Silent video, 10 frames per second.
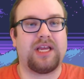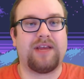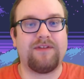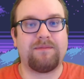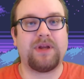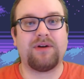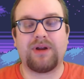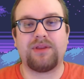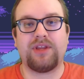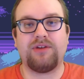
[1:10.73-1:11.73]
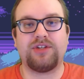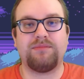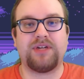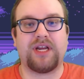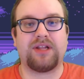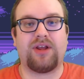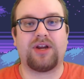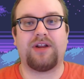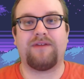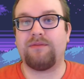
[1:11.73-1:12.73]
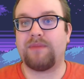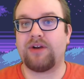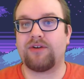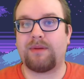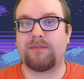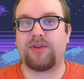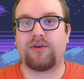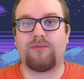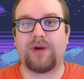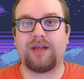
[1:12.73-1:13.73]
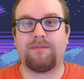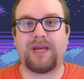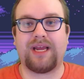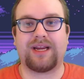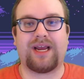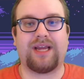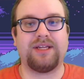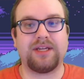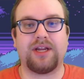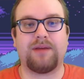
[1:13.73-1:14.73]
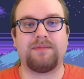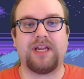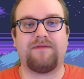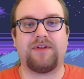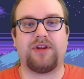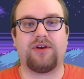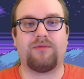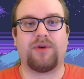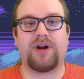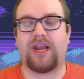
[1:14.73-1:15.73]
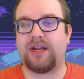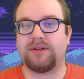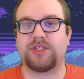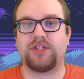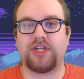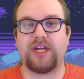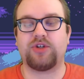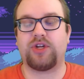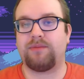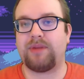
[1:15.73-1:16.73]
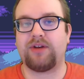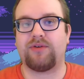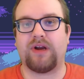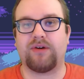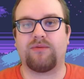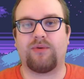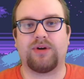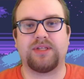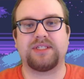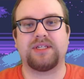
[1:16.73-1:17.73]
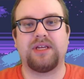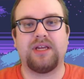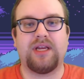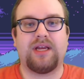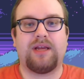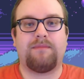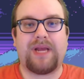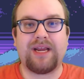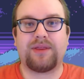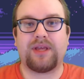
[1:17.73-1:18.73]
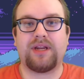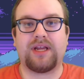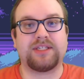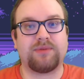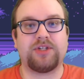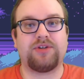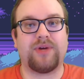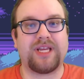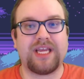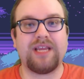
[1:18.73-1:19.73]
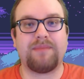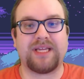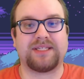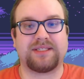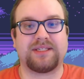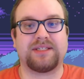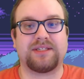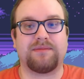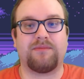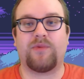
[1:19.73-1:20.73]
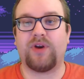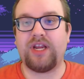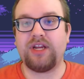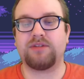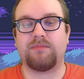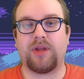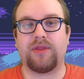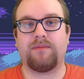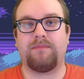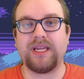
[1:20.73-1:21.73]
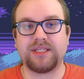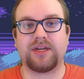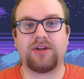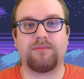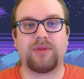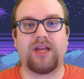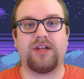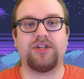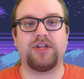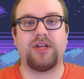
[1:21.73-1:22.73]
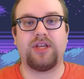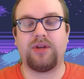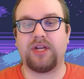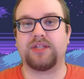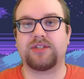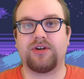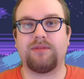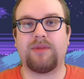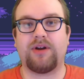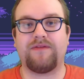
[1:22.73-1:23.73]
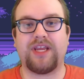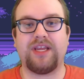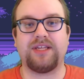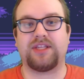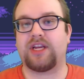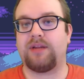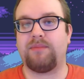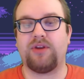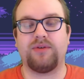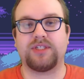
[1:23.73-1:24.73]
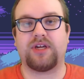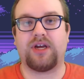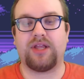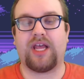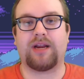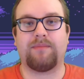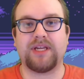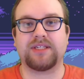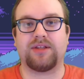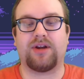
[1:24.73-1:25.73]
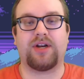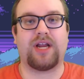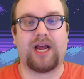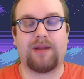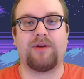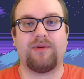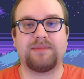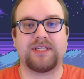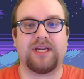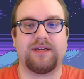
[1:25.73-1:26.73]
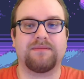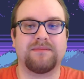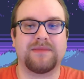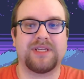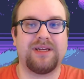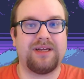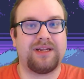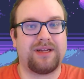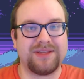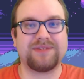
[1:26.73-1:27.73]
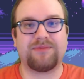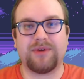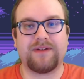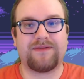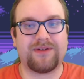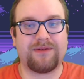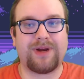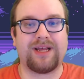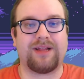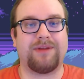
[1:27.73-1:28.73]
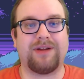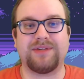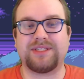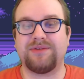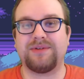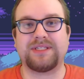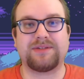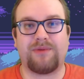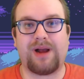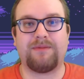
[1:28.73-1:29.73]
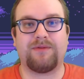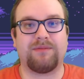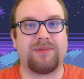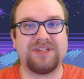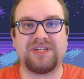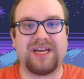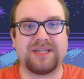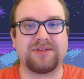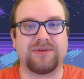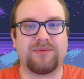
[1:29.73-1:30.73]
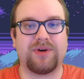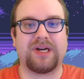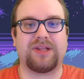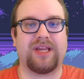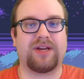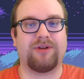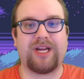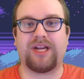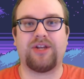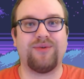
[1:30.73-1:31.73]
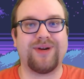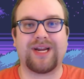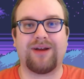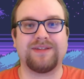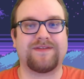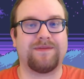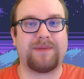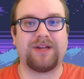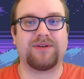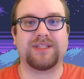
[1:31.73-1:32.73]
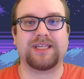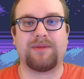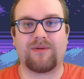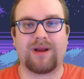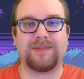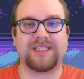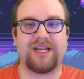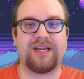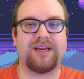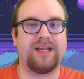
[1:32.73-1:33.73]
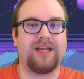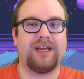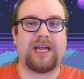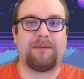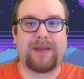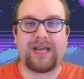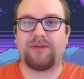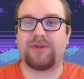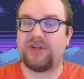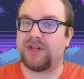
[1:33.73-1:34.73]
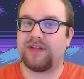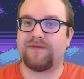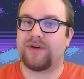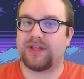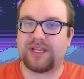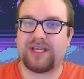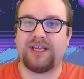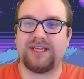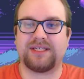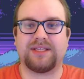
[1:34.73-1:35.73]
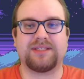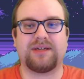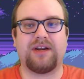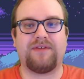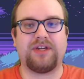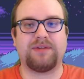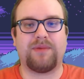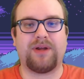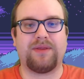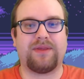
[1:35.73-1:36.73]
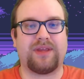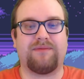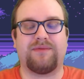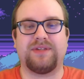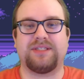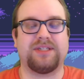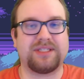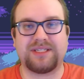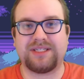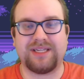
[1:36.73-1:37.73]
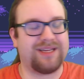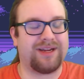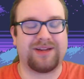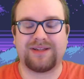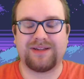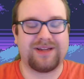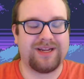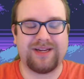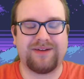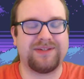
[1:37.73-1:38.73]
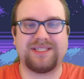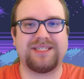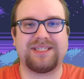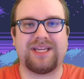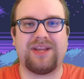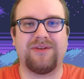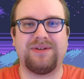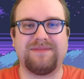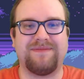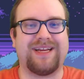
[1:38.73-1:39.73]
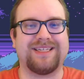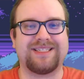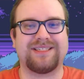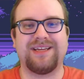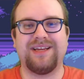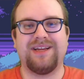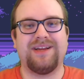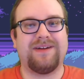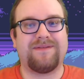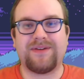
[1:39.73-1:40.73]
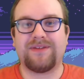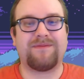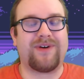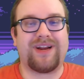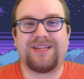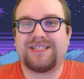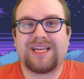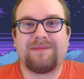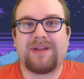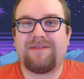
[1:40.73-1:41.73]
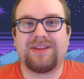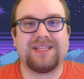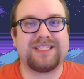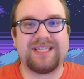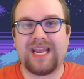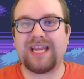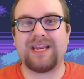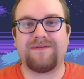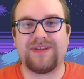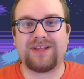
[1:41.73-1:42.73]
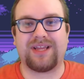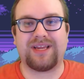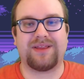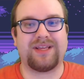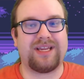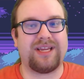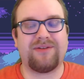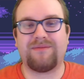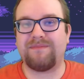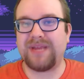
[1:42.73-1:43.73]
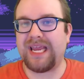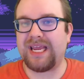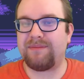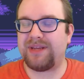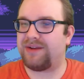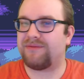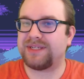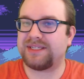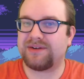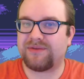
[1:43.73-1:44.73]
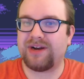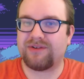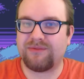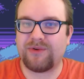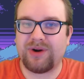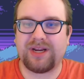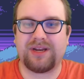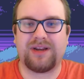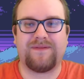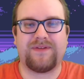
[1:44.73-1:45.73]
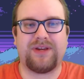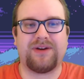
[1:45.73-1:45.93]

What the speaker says: If you've been around the YouTube channel long enough, you might remember that a while back I did an update video where I announced a change to the Patreon rewards. Back then, I switched to a key-based system, where each month, based on your pledge, you get a certain amount of keys that can be used to unlock pixel art on my website. Now this worked for a while, but I was soon swamped with a bunch of extra work like creating new accounts for patrons on my website and manually delivering the keys at the start of each month. It was just a huge mess. Furthermore, I just kept having this nagging feeling that, maybe it wasn't quite rewarding enough,